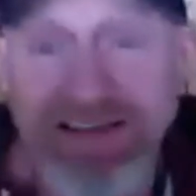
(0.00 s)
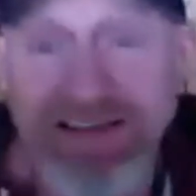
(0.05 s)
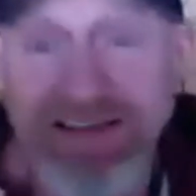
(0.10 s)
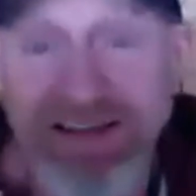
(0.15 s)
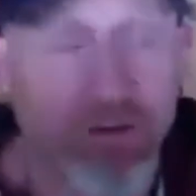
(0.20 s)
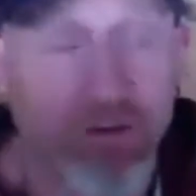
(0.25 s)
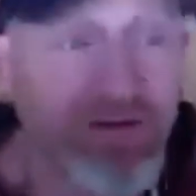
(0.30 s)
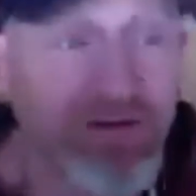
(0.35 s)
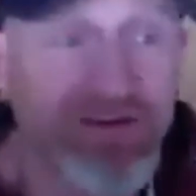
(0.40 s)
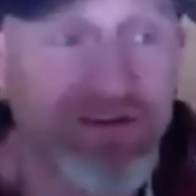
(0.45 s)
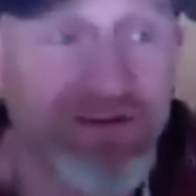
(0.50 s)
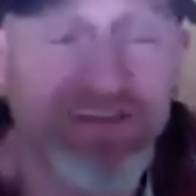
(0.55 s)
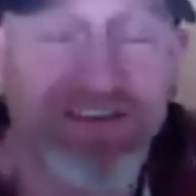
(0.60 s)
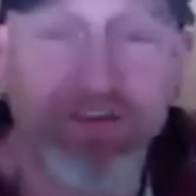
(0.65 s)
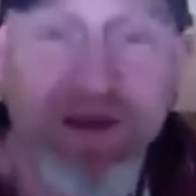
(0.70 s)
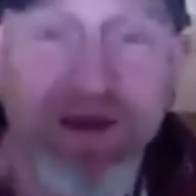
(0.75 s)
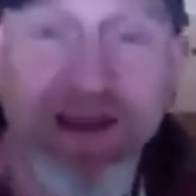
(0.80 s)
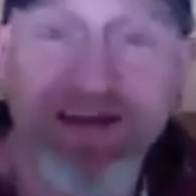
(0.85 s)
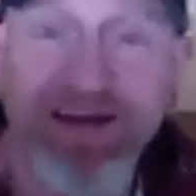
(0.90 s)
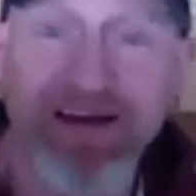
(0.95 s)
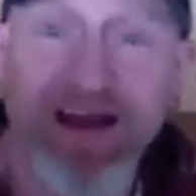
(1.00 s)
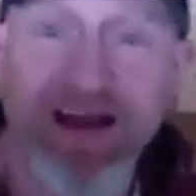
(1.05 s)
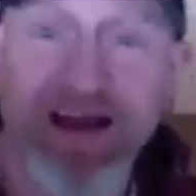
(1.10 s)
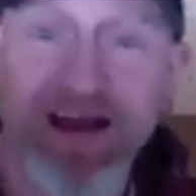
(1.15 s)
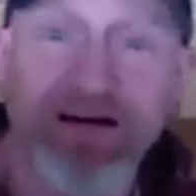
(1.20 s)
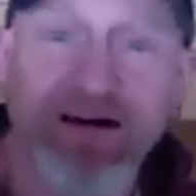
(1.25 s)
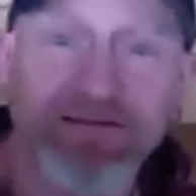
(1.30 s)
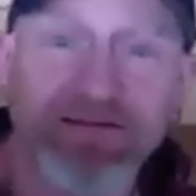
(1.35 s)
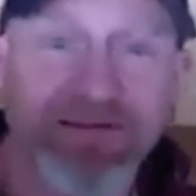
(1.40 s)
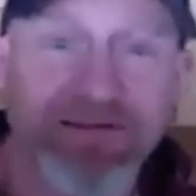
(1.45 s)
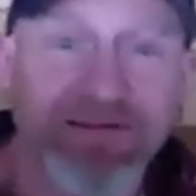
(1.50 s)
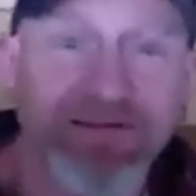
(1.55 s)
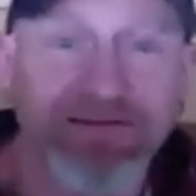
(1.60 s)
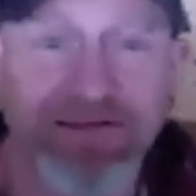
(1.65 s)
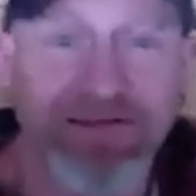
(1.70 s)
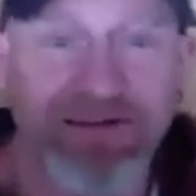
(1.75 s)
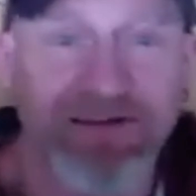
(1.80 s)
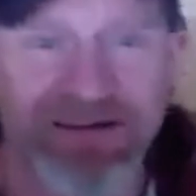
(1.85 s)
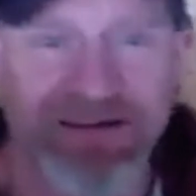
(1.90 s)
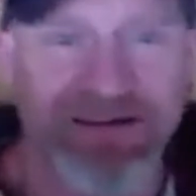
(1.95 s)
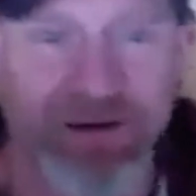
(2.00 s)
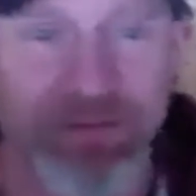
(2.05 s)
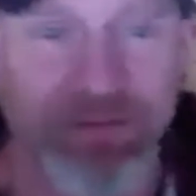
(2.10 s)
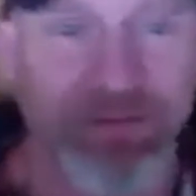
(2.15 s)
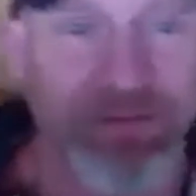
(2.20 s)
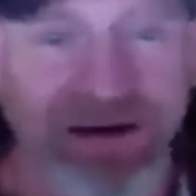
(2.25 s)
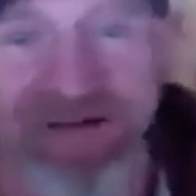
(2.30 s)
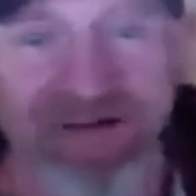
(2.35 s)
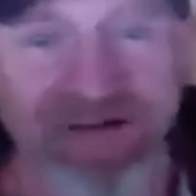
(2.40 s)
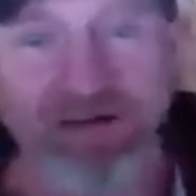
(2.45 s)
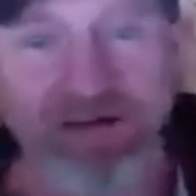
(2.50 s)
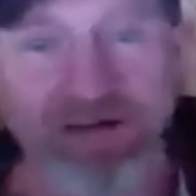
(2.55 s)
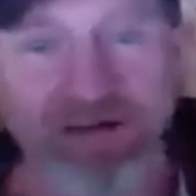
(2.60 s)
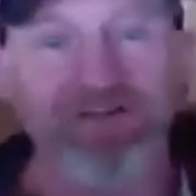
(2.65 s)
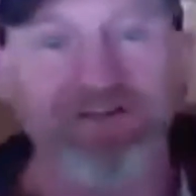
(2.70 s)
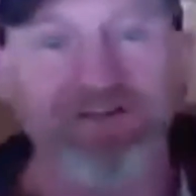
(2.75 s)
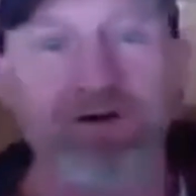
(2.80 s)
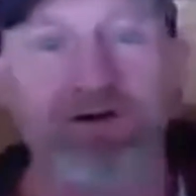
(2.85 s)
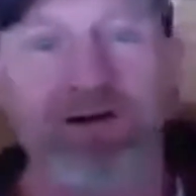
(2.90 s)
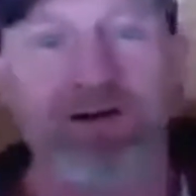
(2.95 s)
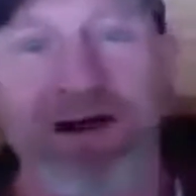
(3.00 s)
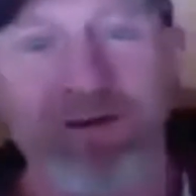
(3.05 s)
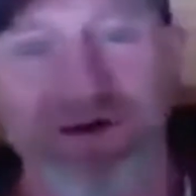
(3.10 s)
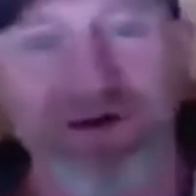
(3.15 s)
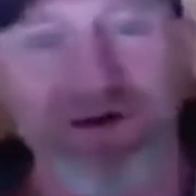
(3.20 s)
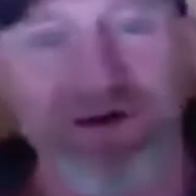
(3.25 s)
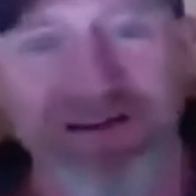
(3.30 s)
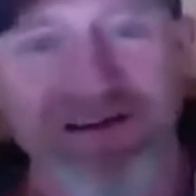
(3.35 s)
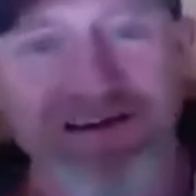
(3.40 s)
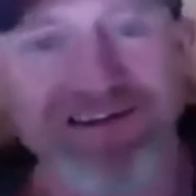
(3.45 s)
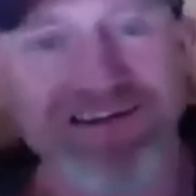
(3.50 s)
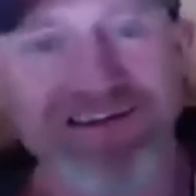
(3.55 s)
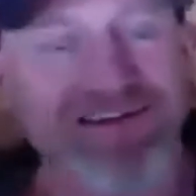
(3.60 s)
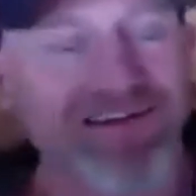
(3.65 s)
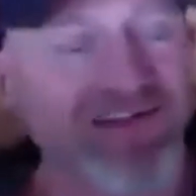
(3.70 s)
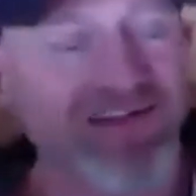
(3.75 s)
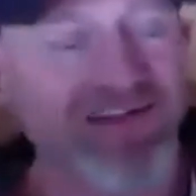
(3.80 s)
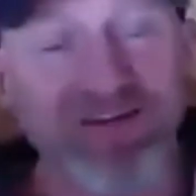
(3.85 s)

to me. No, I don't, even know being offended would feel like, but they, they